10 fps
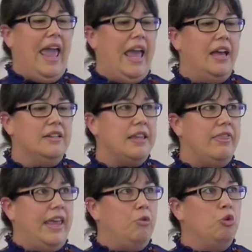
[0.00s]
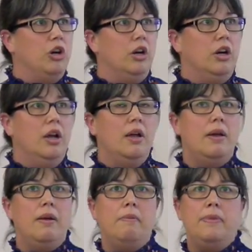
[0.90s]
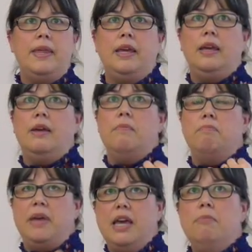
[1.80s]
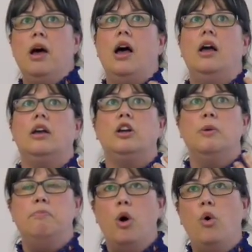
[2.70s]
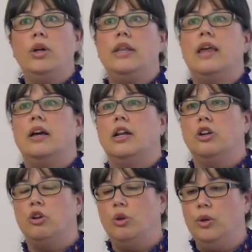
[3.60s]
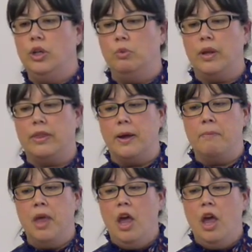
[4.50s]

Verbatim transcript: And they were, the Mi'kmaq component that got included with them